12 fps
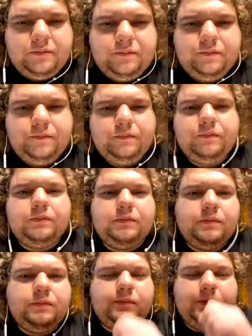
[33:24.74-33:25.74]
I'm
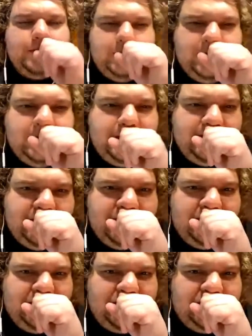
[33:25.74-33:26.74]
going Army
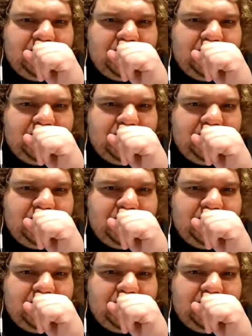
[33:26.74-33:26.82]
here.